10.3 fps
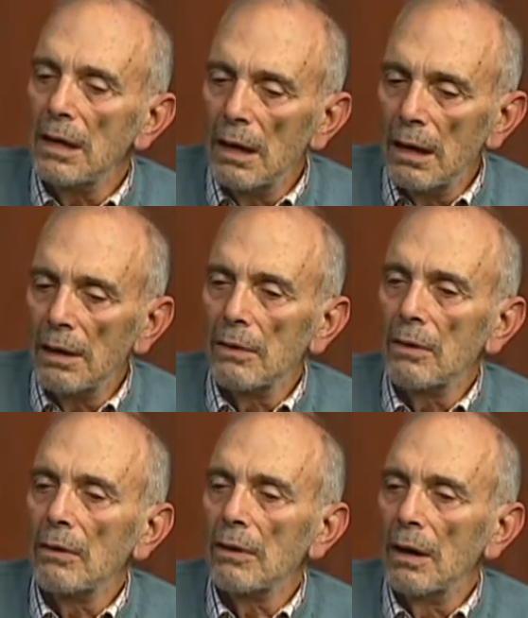
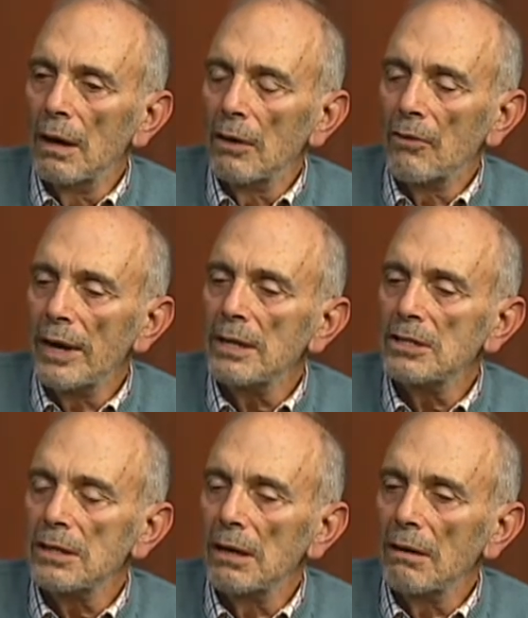another
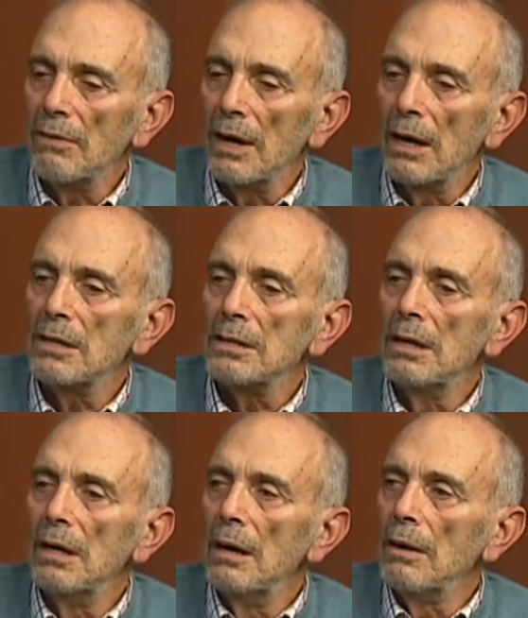grandson of Hires
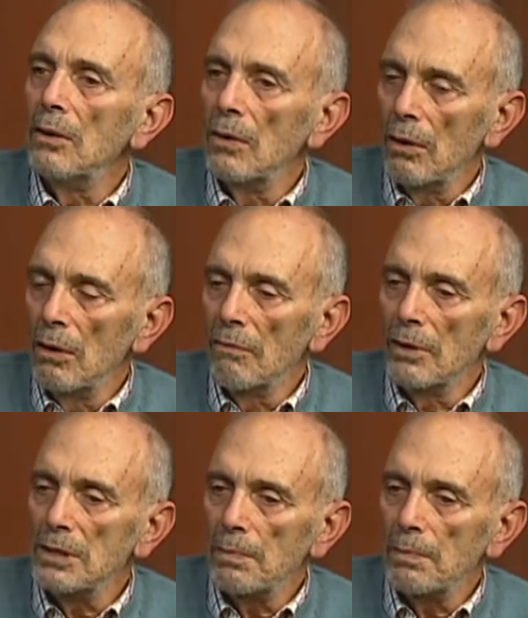took over as